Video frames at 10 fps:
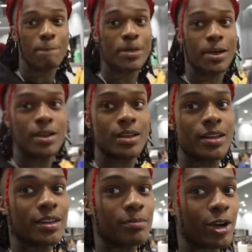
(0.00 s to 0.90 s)
Huh?
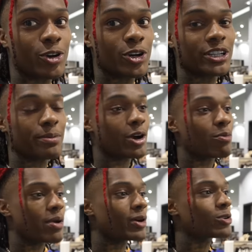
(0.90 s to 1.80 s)
My crush? Am I gonna
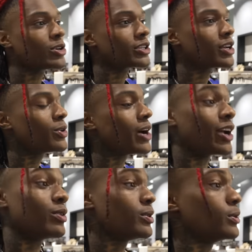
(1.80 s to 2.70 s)
bring my crush? Oh, I
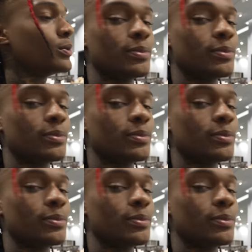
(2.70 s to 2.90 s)
don't know.